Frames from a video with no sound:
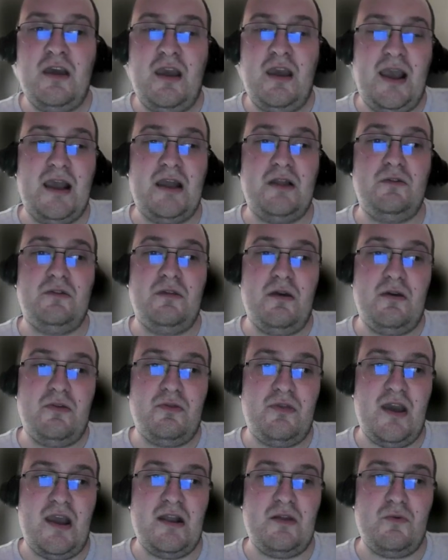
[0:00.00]
And
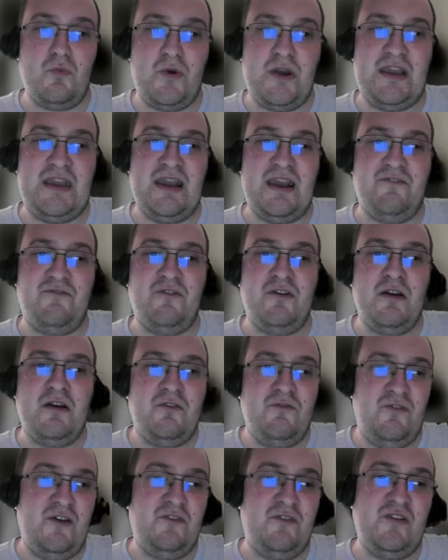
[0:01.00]
then we have
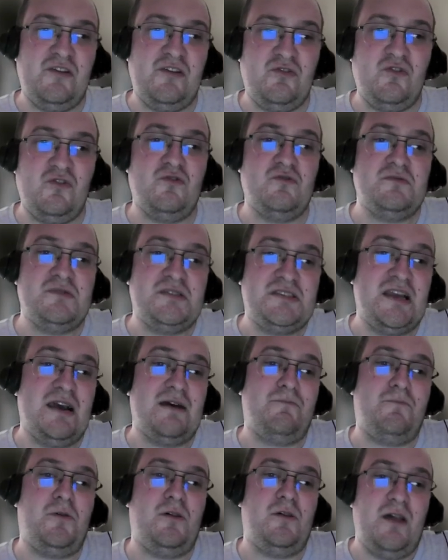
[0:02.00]
52
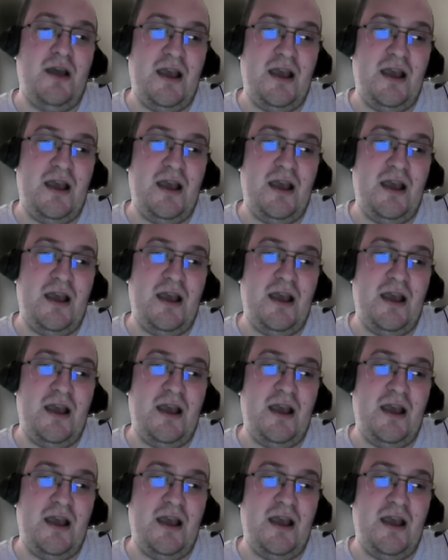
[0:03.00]
sample